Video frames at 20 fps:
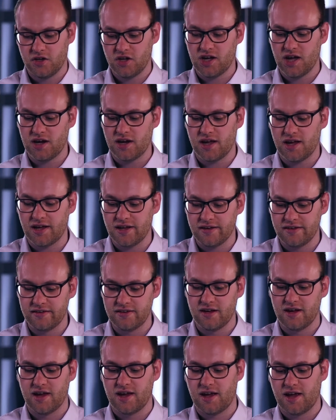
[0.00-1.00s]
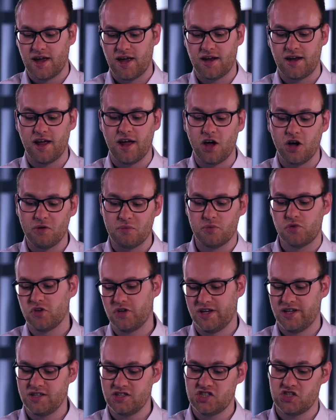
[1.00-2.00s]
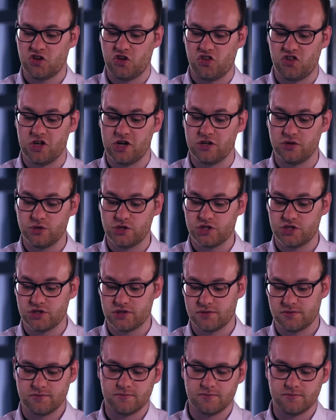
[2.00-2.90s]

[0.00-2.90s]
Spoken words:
you get a hint and help to install those.